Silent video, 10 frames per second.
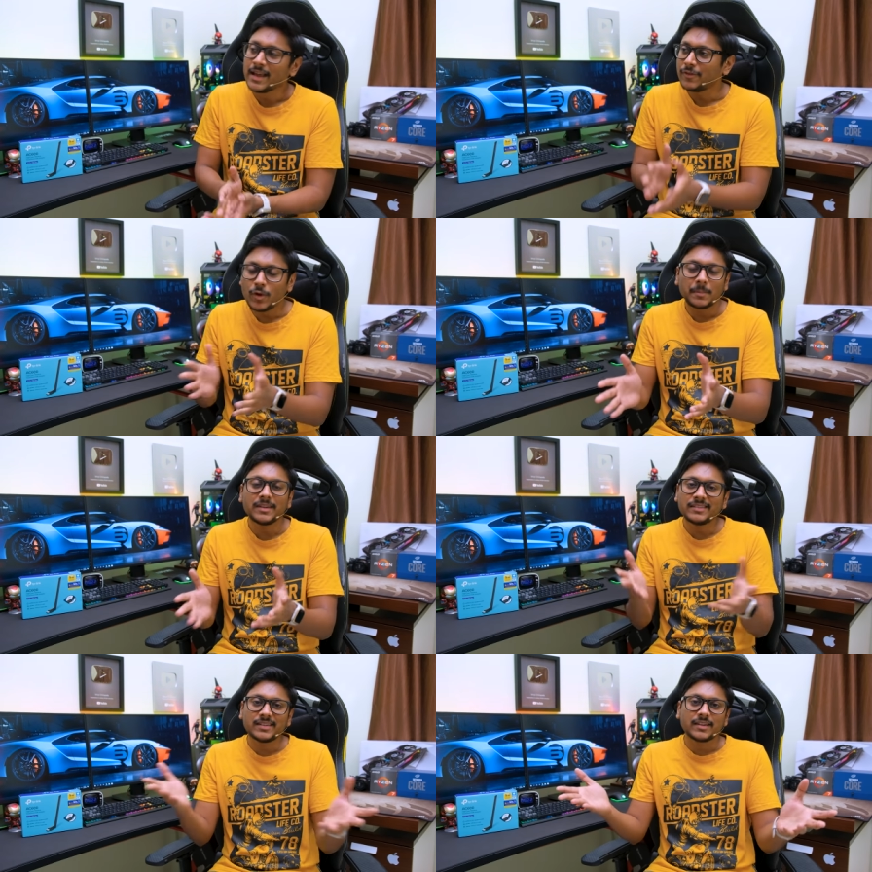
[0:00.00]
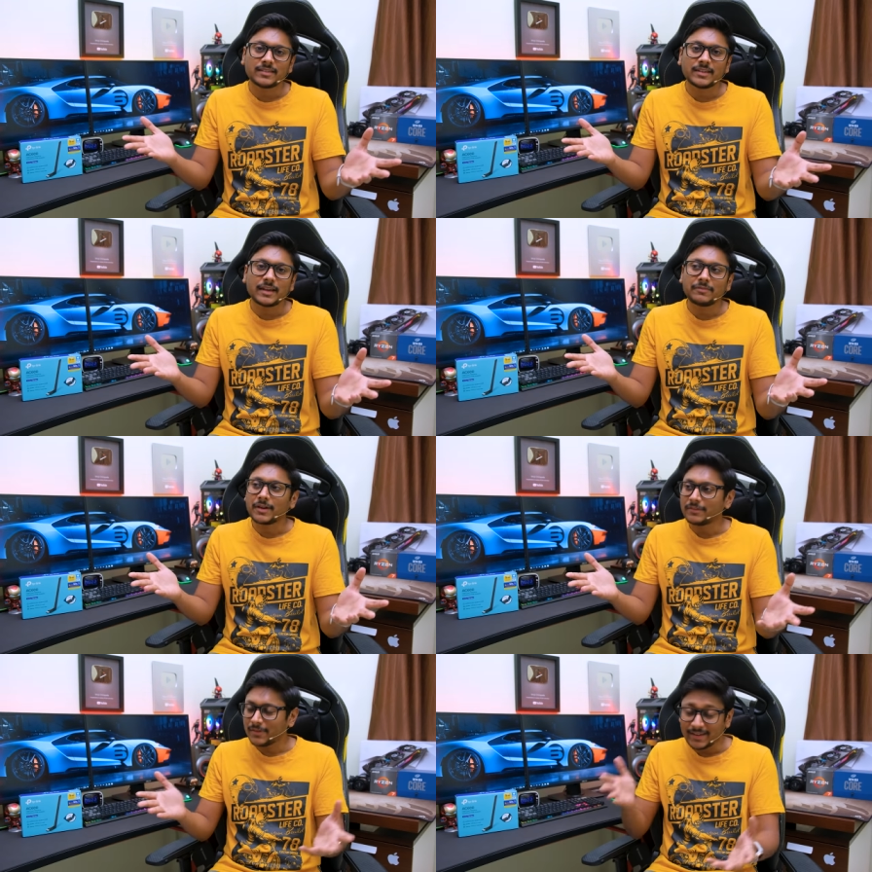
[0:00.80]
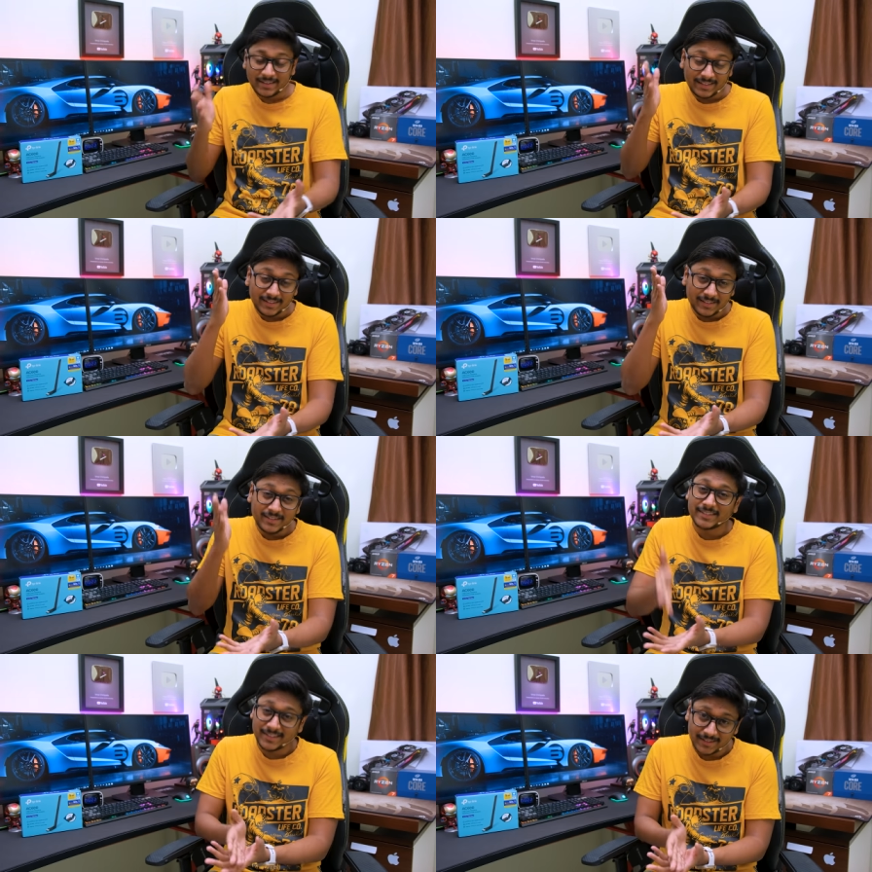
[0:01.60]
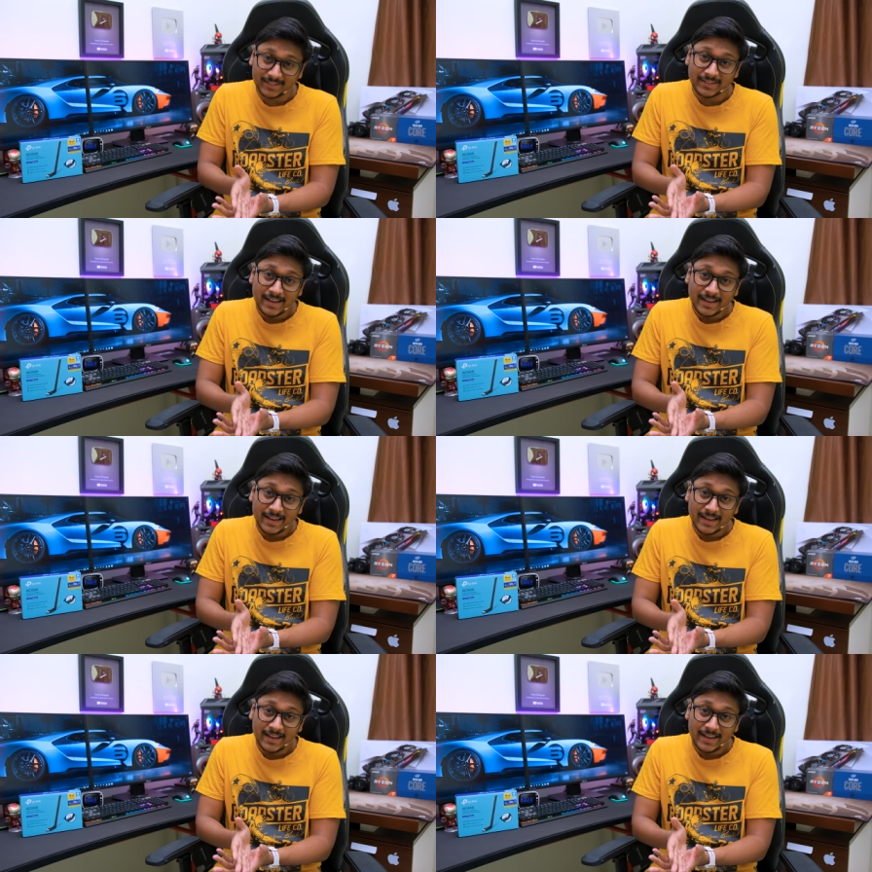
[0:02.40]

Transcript: If your PC doesn't have Wi-Fi it literally sucks